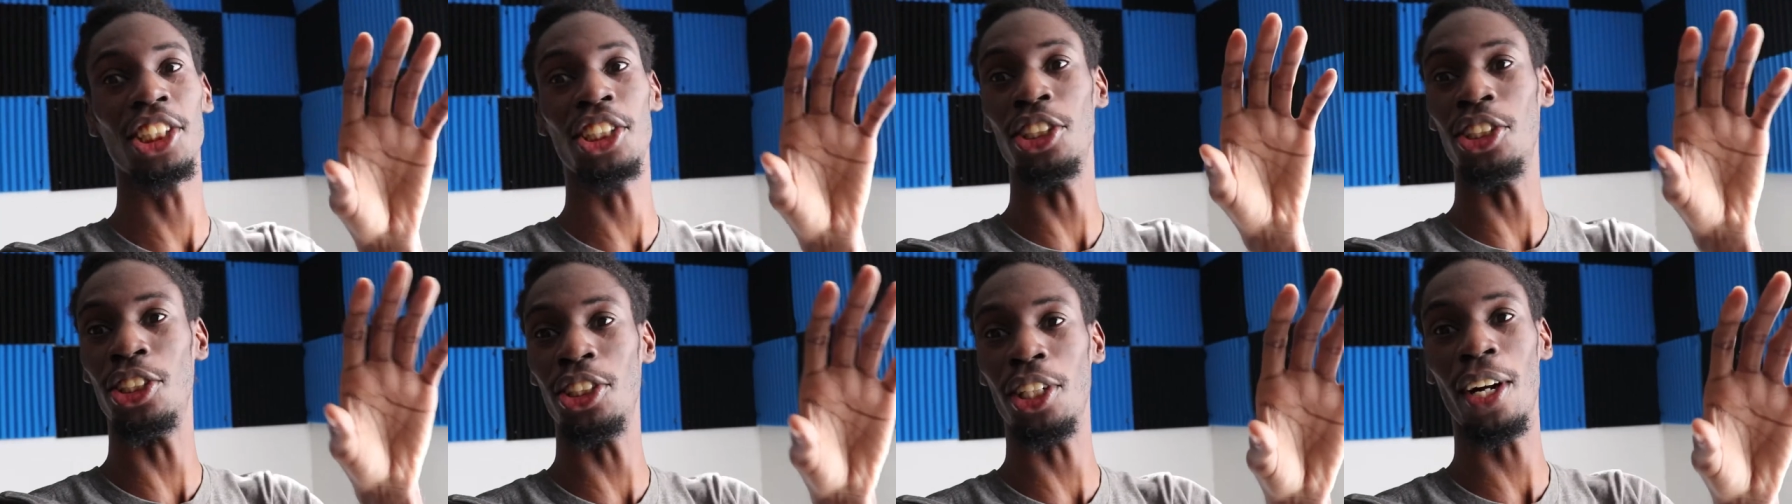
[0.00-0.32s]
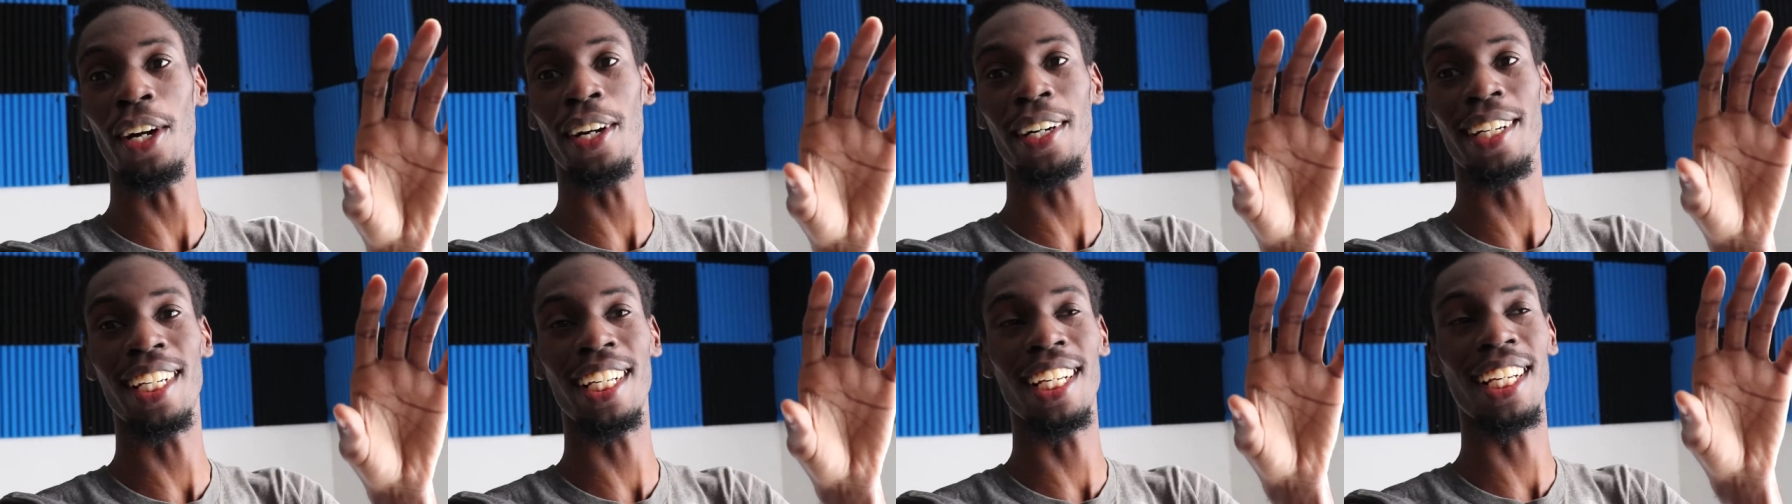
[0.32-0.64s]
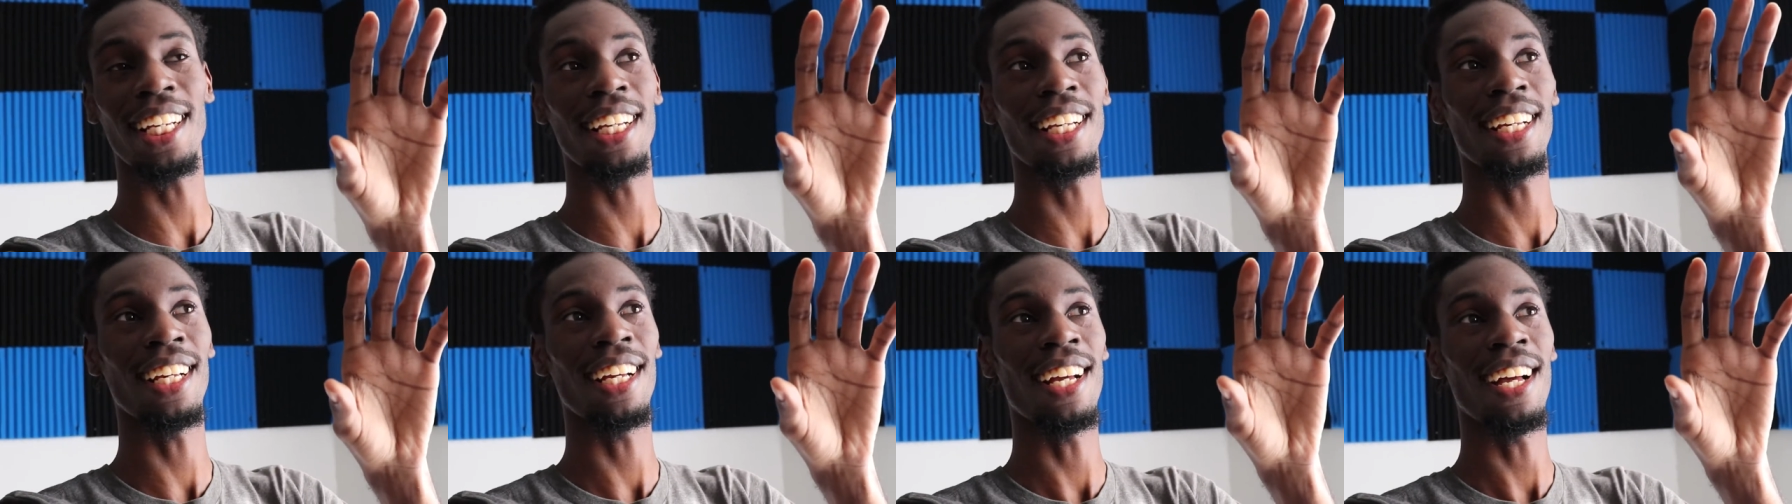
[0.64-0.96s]

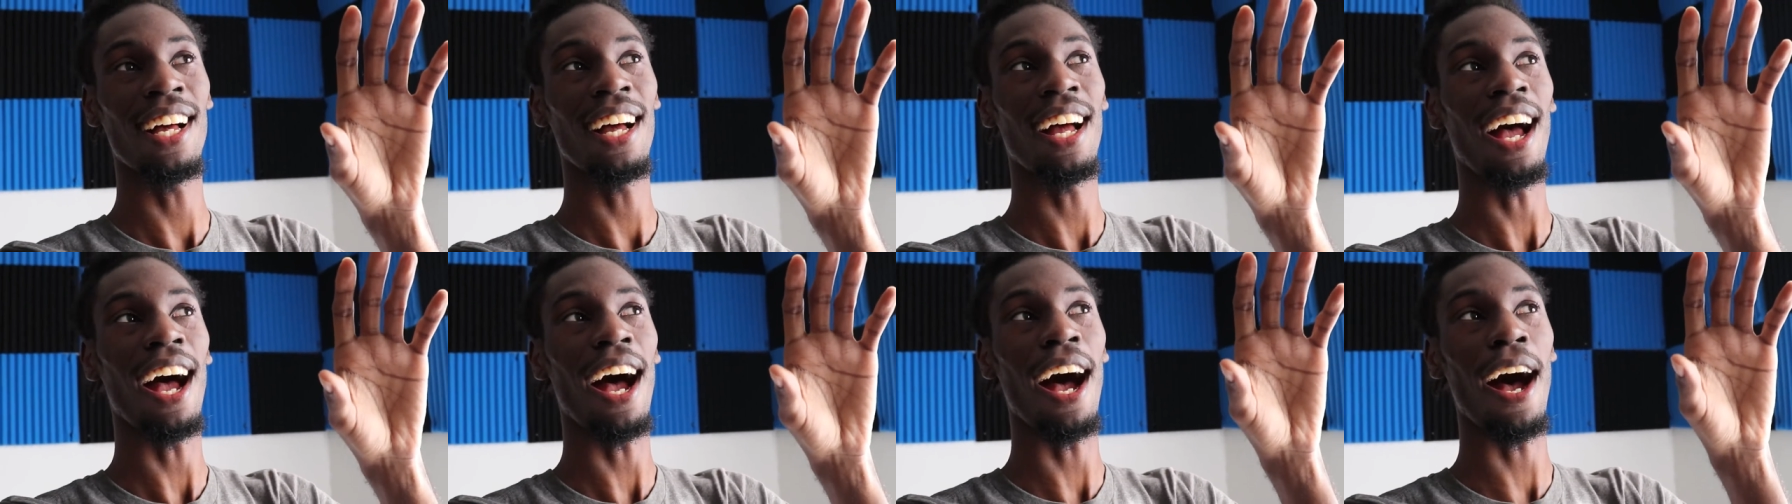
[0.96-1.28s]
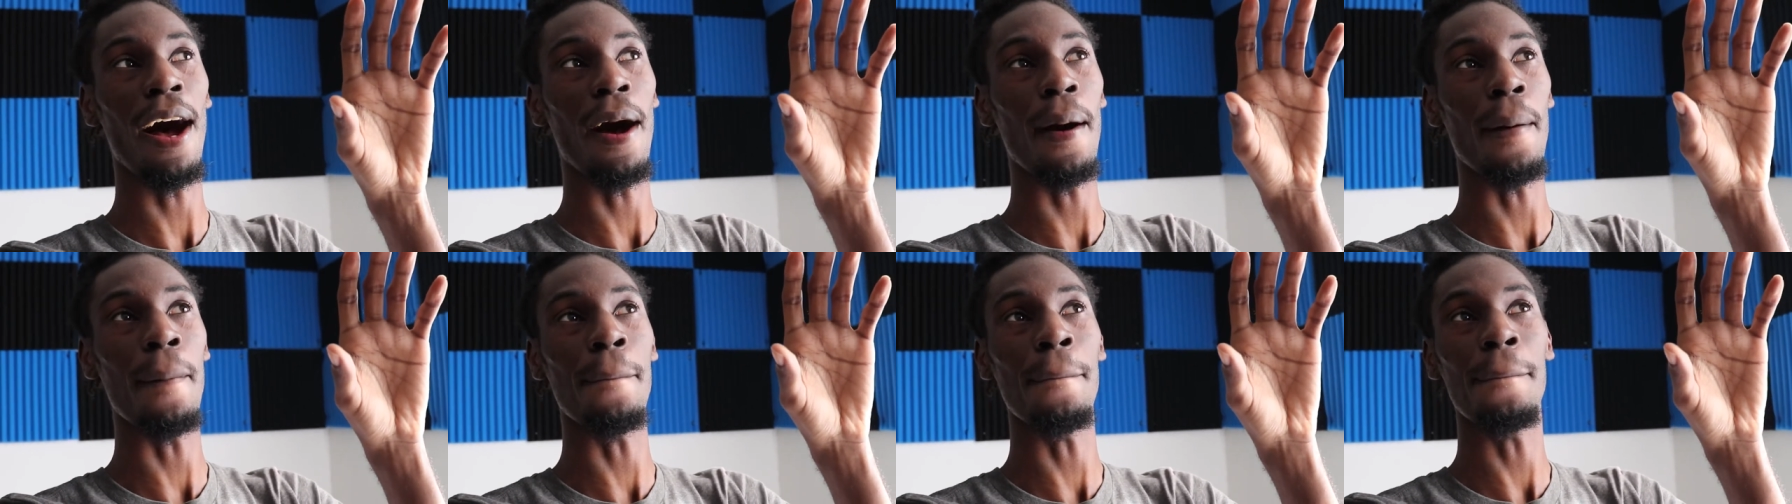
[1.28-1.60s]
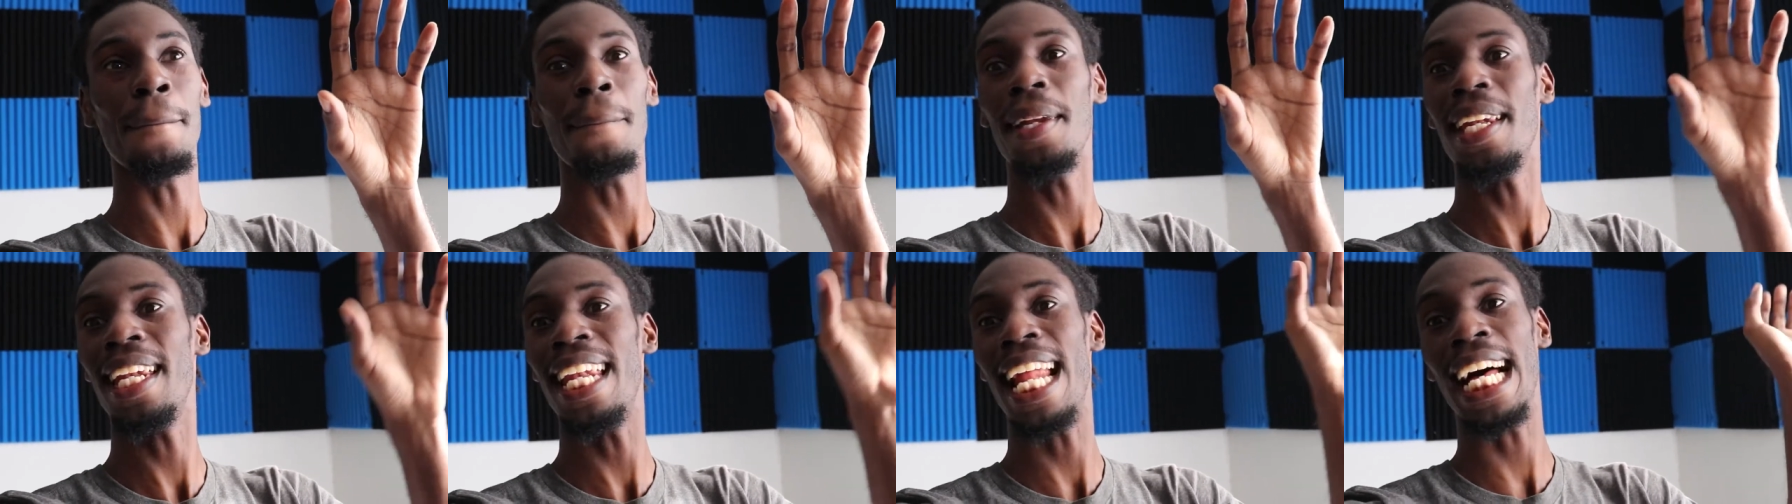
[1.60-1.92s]
journey
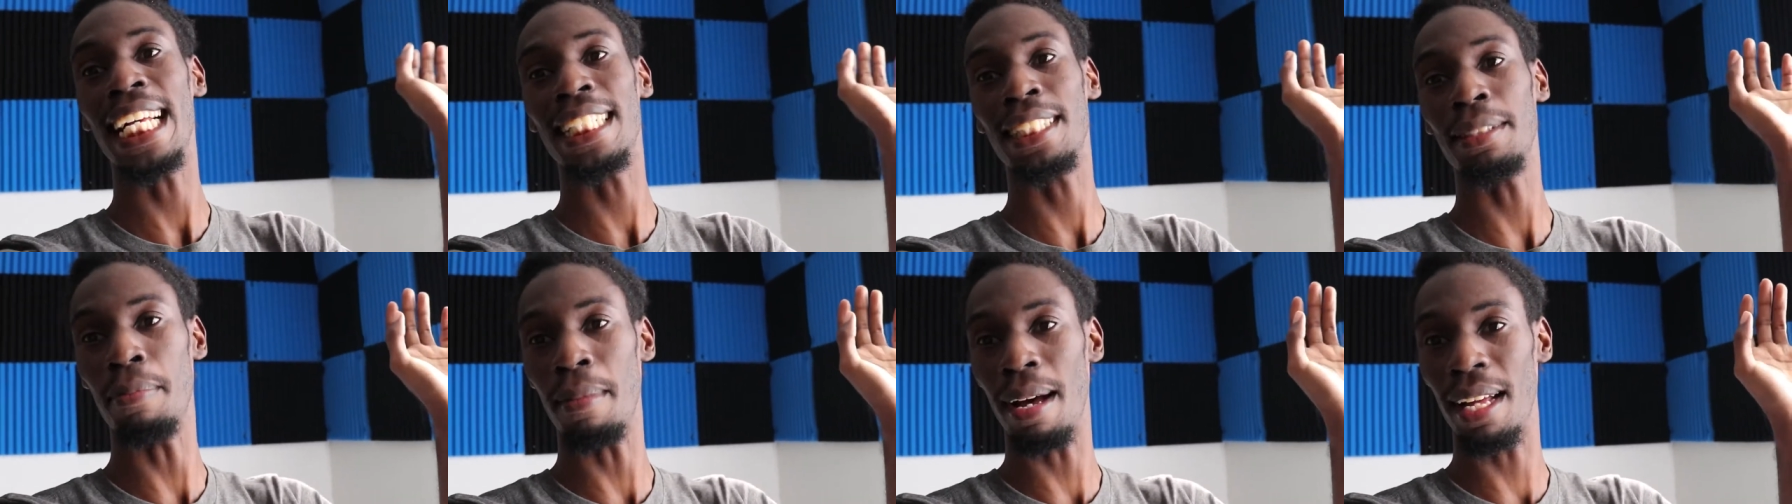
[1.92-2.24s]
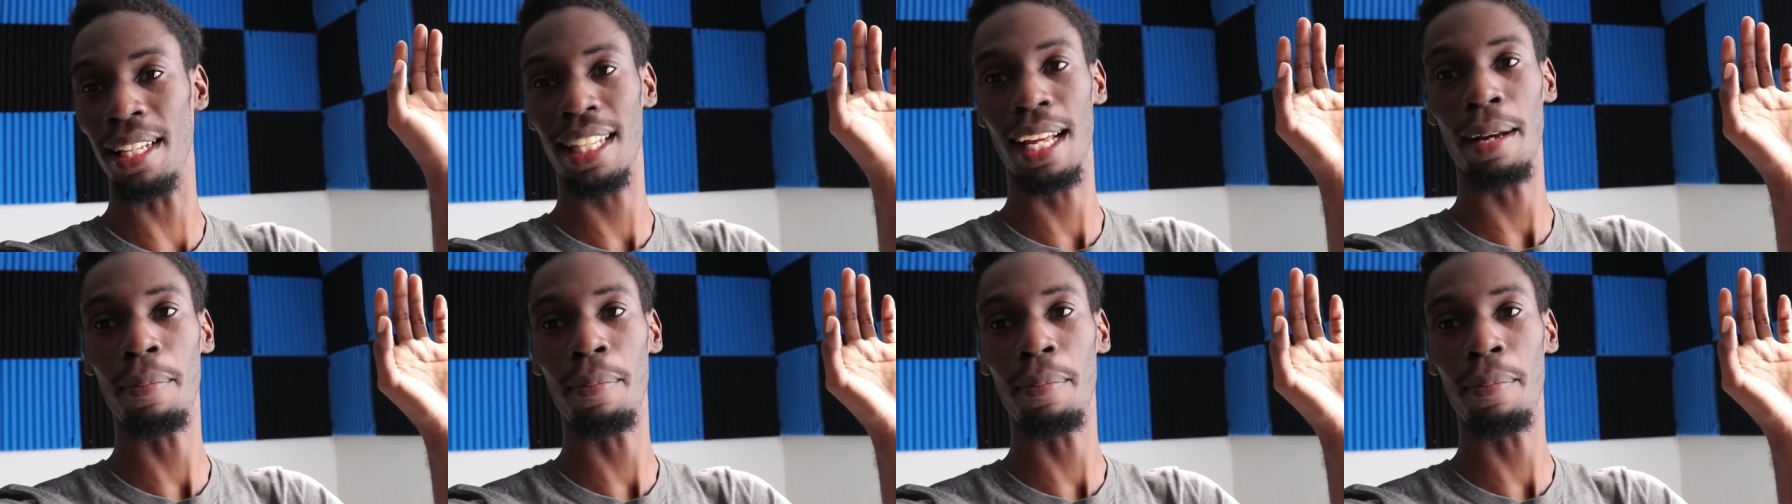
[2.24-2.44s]
last month.